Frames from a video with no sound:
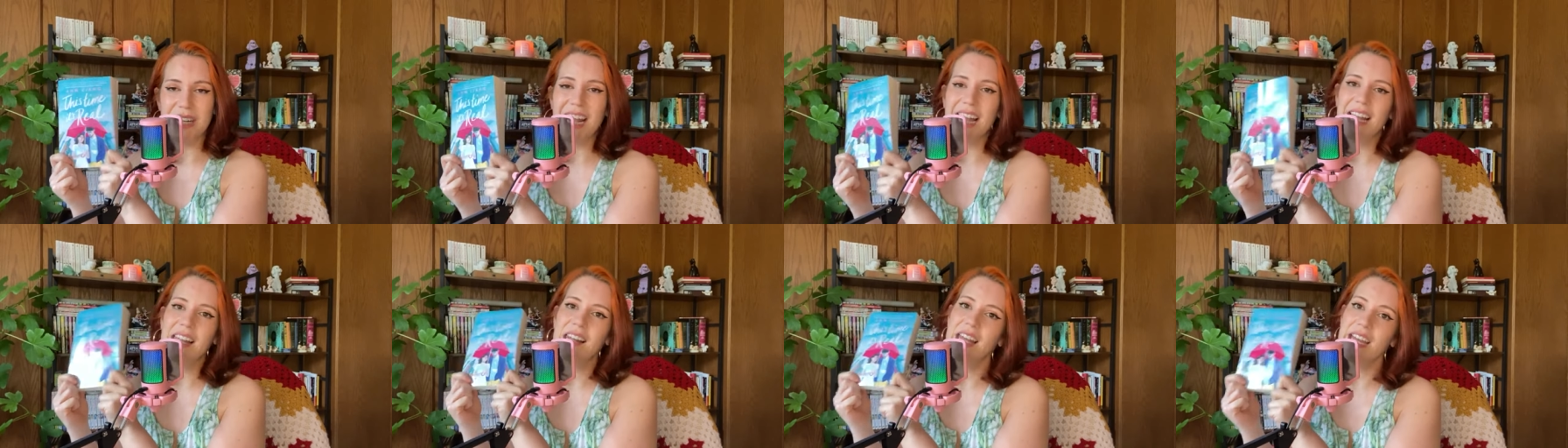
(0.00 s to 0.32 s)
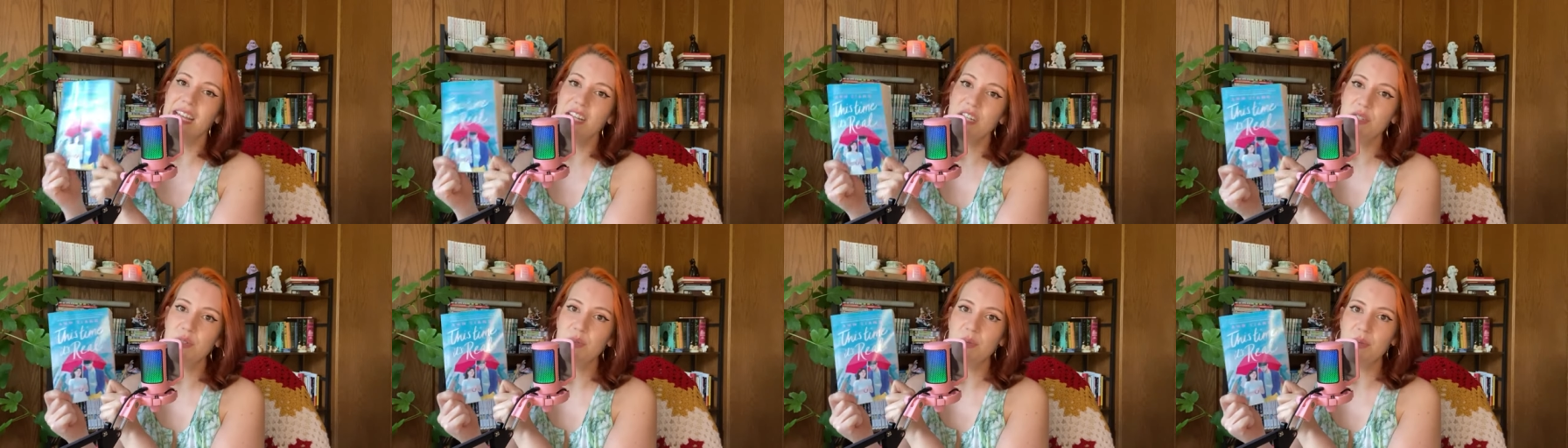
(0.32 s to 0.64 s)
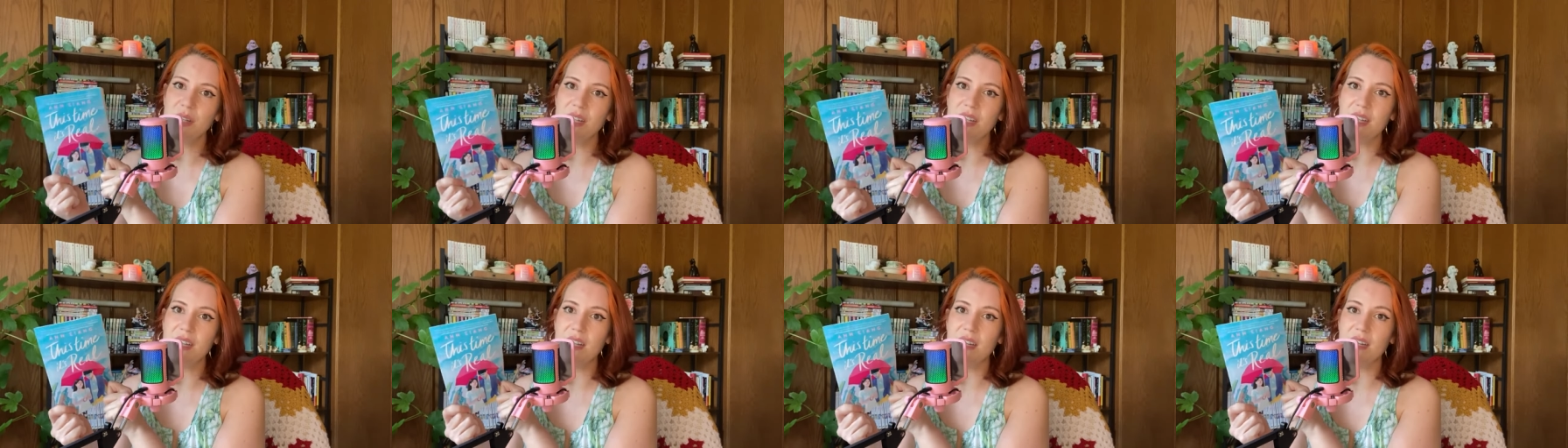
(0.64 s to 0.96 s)
I like to
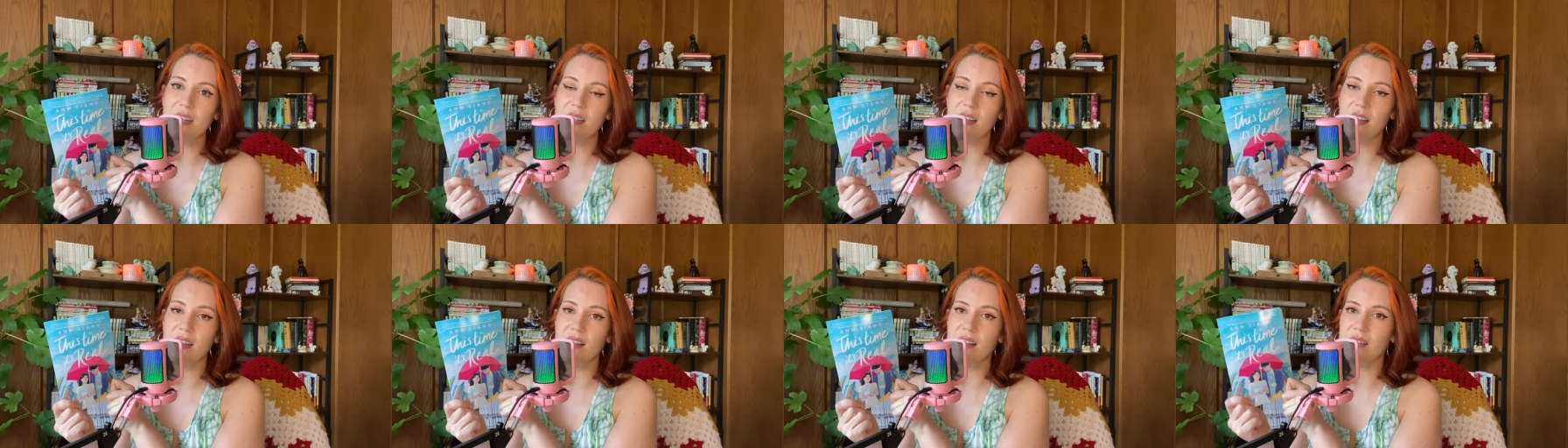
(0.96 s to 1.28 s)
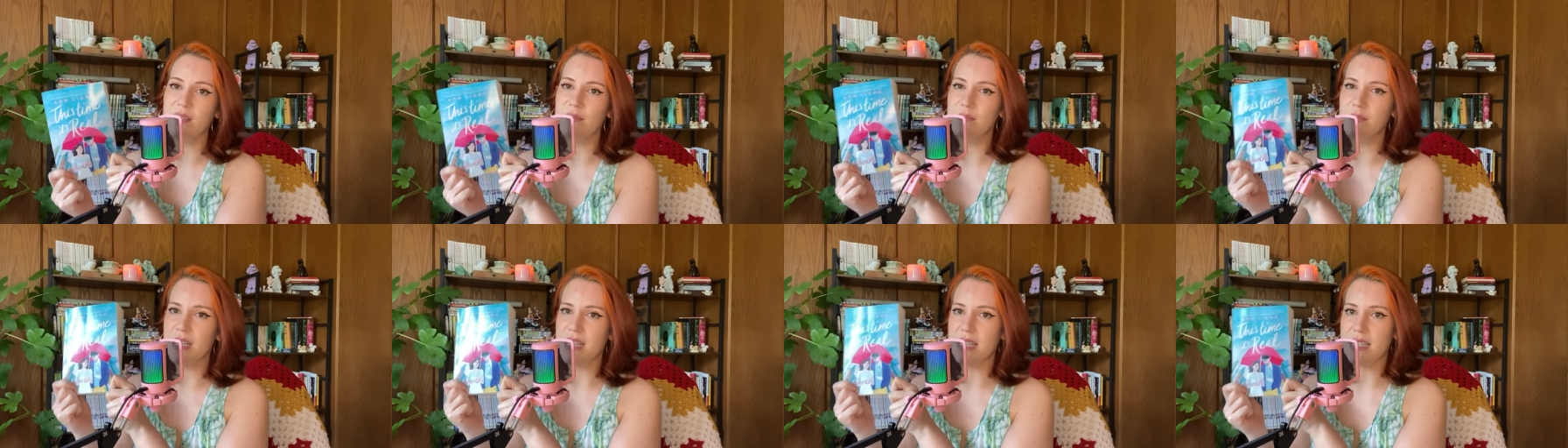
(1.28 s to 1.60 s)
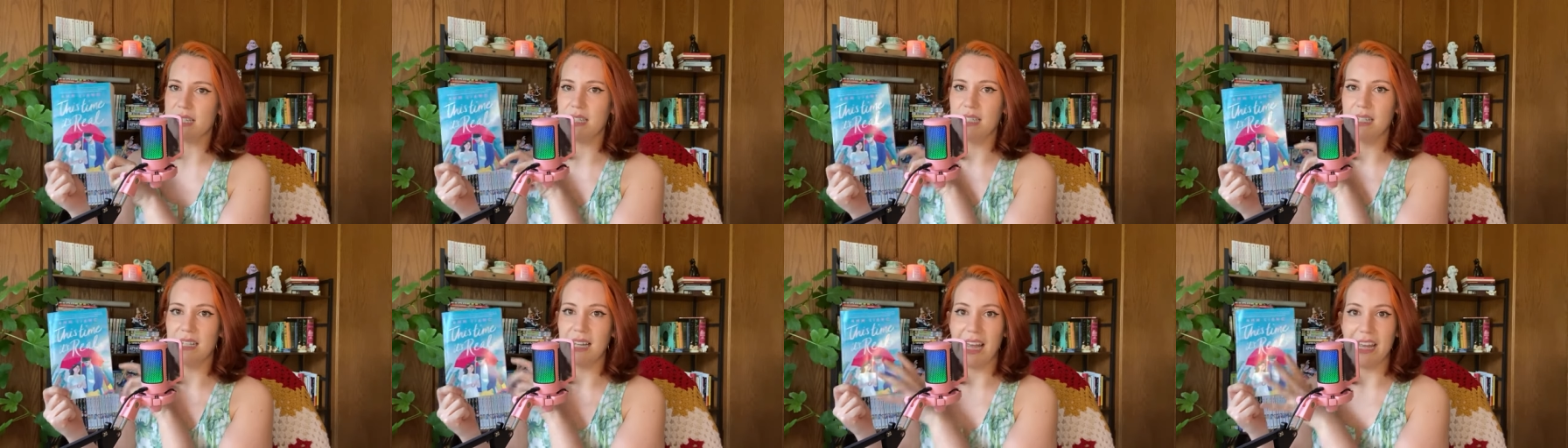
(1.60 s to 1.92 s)
read um, these
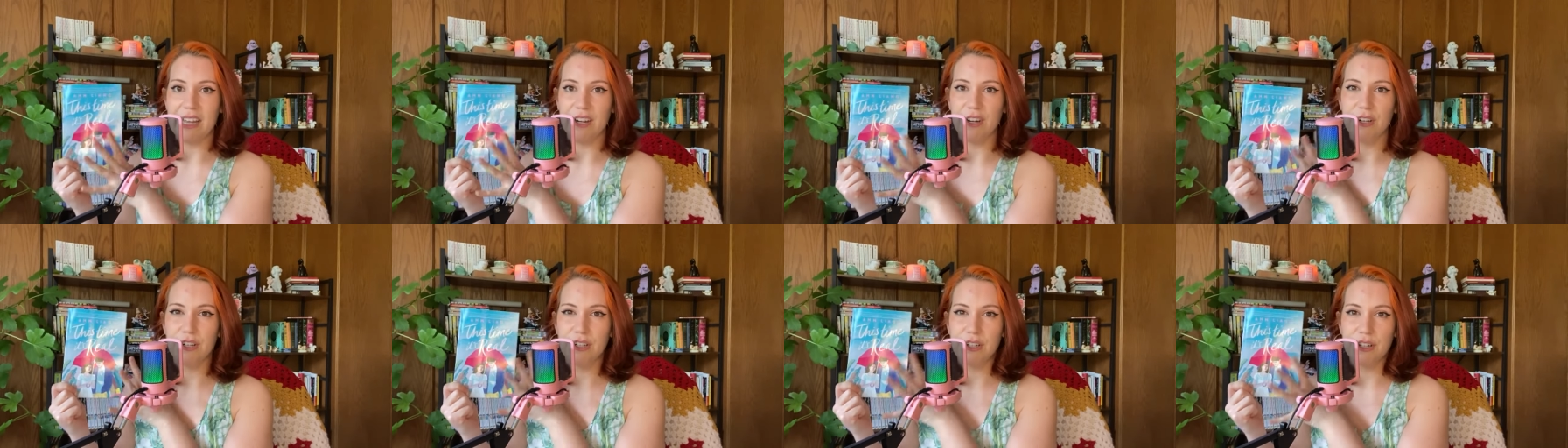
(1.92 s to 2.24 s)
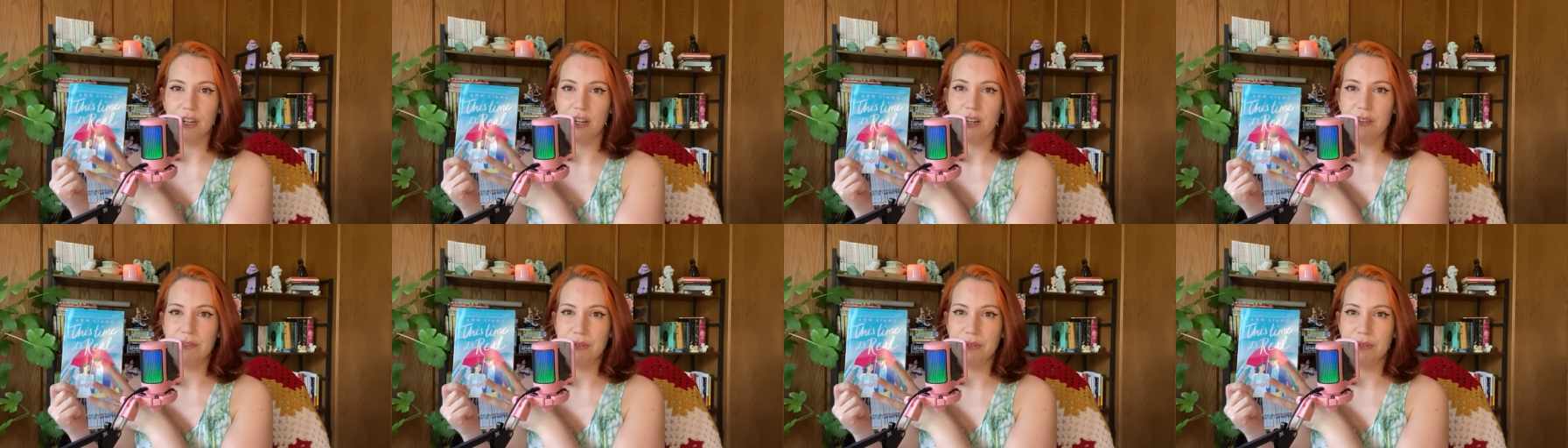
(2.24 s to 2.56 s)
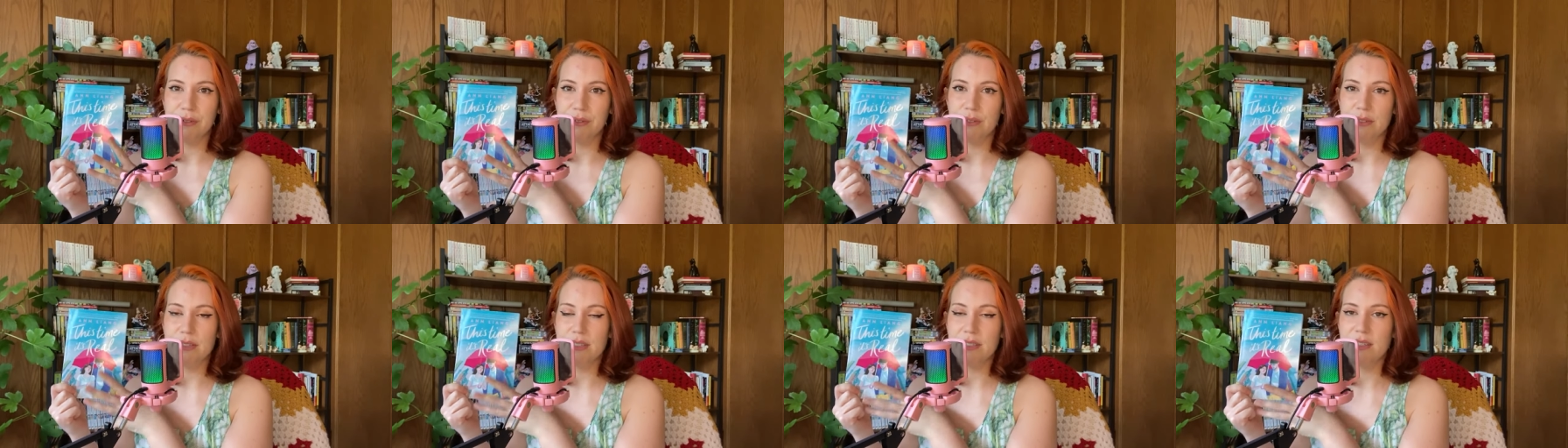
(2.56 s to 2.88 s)
lighter
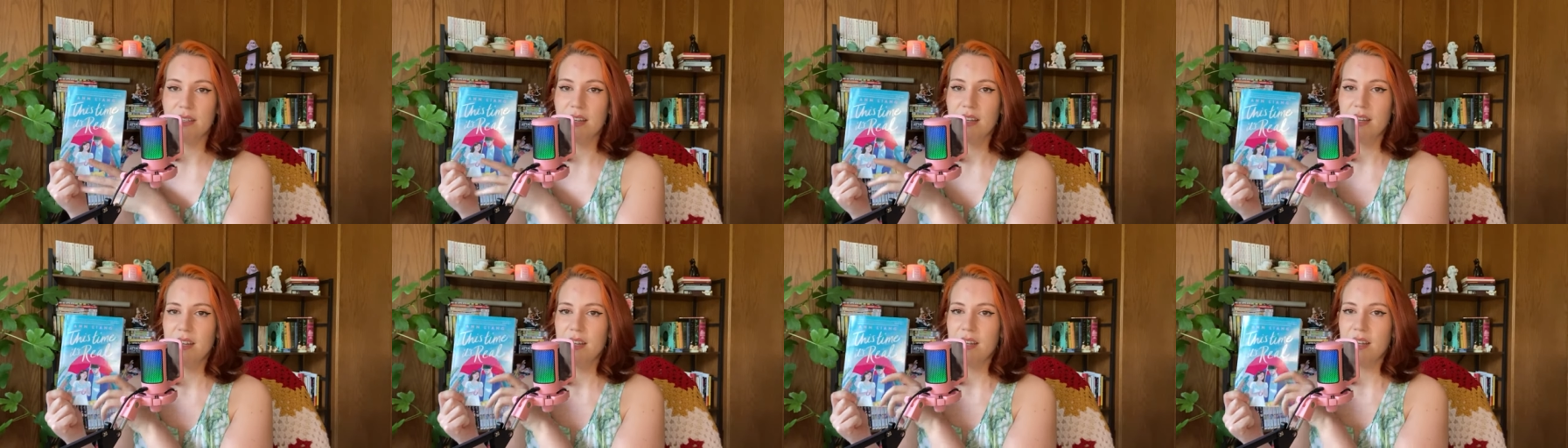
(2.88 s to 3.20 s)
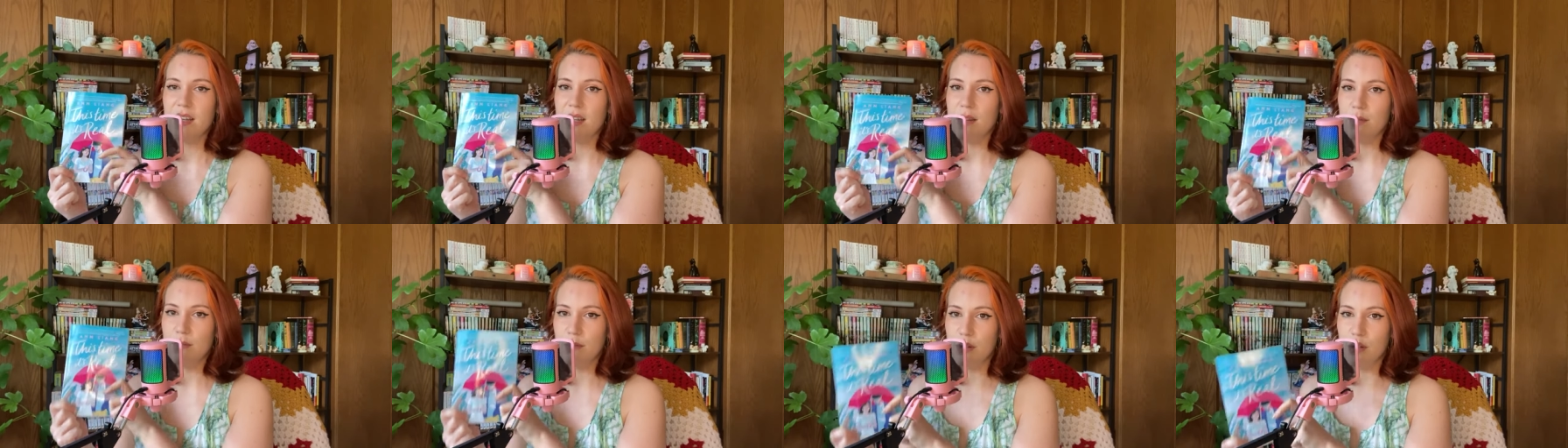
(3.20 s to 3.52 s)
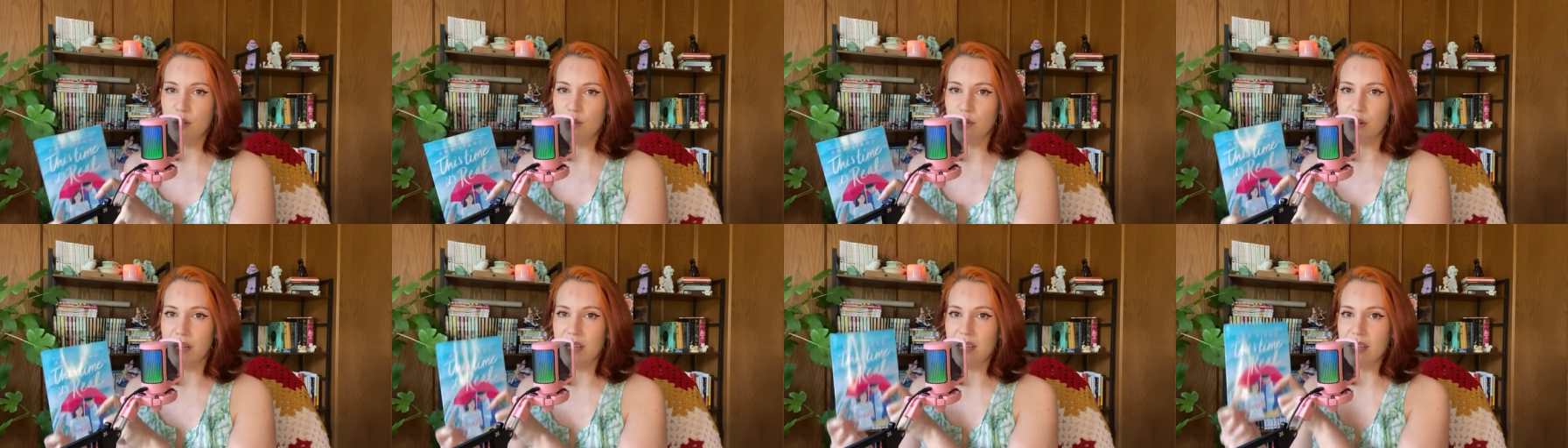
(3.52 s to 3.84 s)
novels in
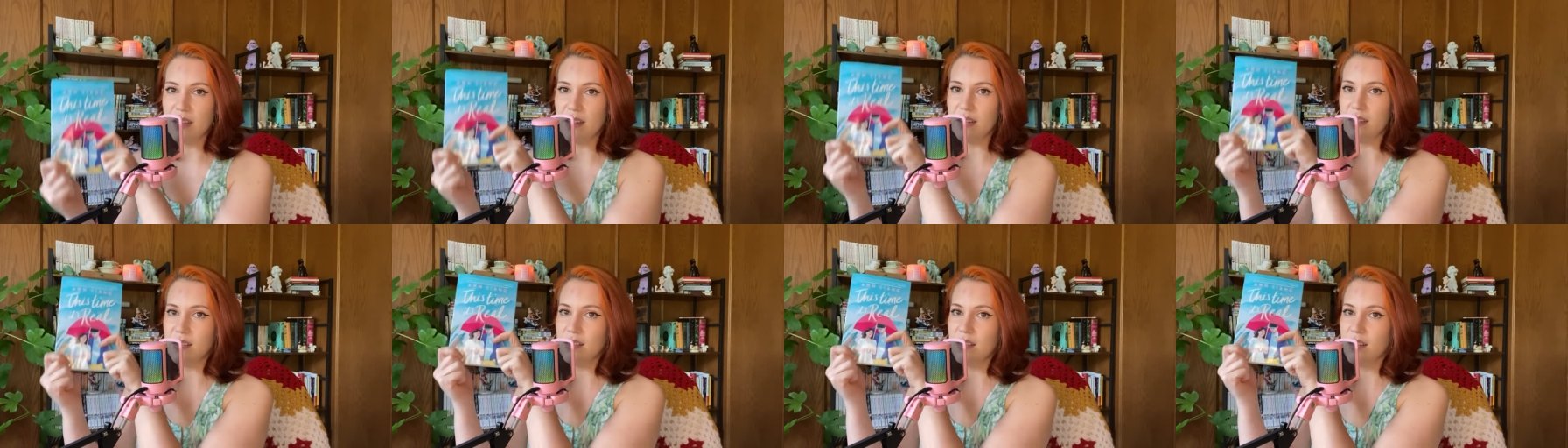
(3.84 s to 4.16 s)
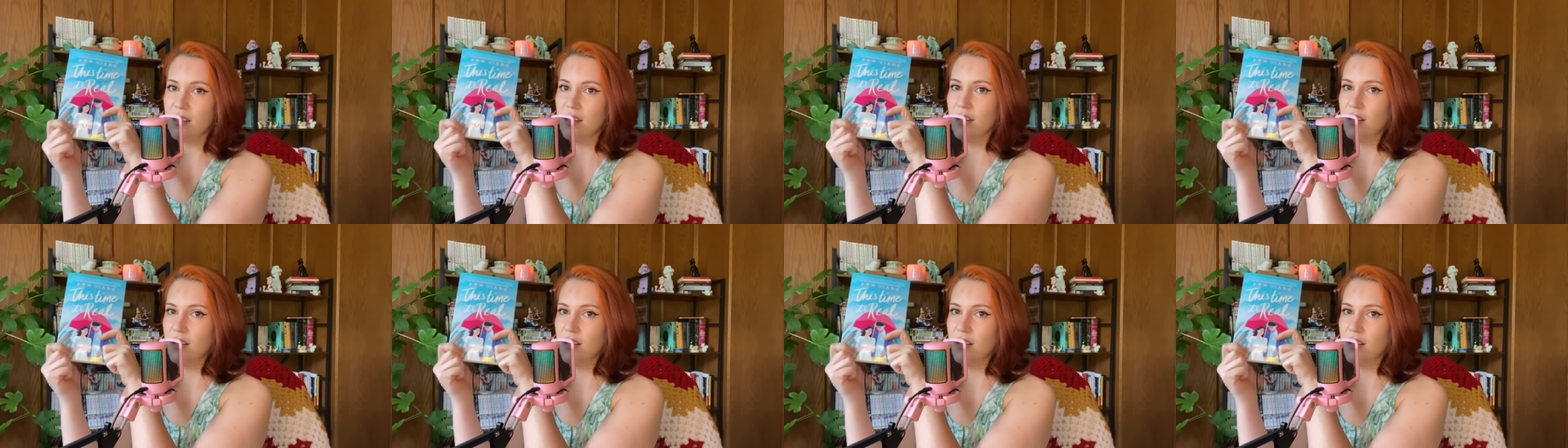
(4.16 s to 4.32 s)
between